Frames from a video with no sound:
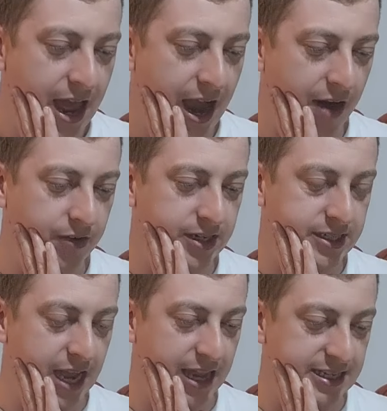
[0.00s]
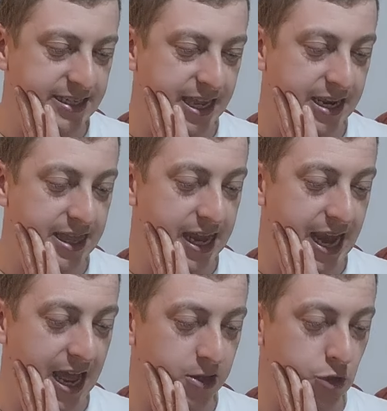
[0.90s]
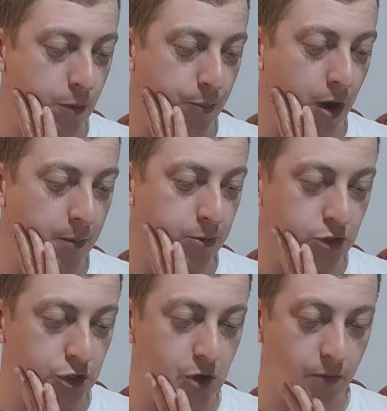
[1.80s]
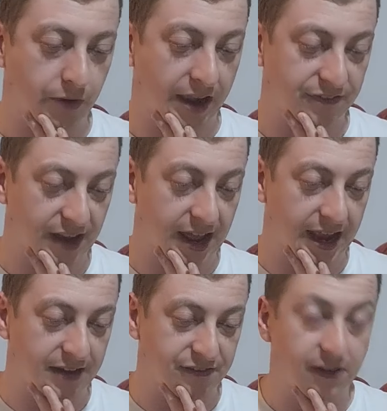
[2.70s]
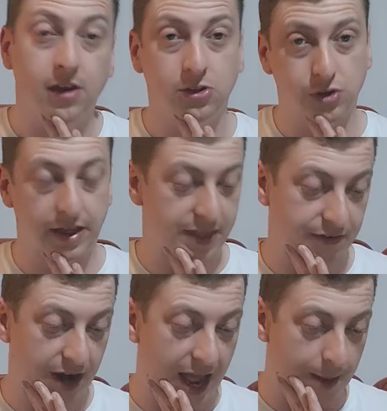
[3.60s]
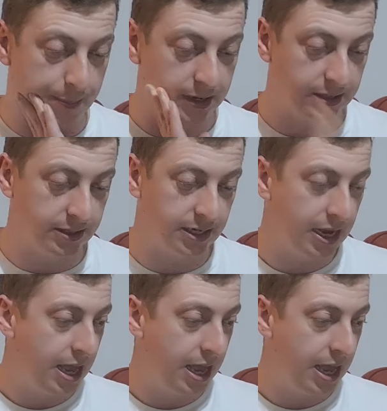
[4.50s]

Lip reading: Aries has stated that he has no problem with 205 Live, so that never happened.